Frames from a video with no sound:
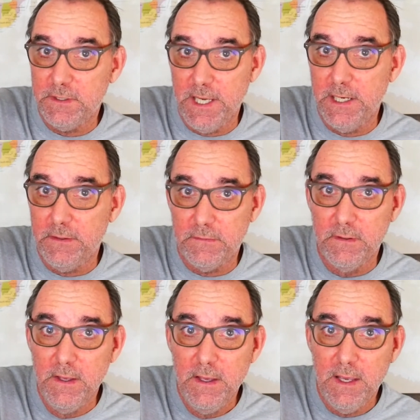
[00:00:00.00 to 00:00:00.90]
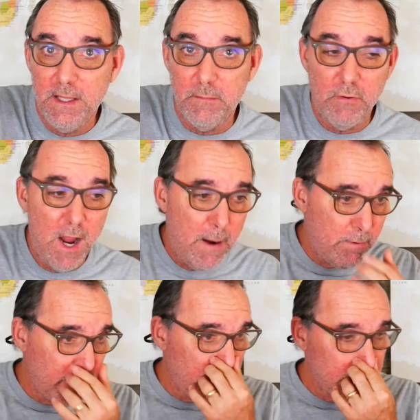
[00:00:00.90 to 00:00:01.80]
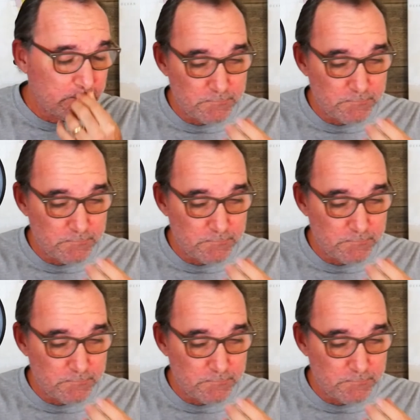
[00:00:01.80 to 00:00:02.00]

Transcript: tenants in the property,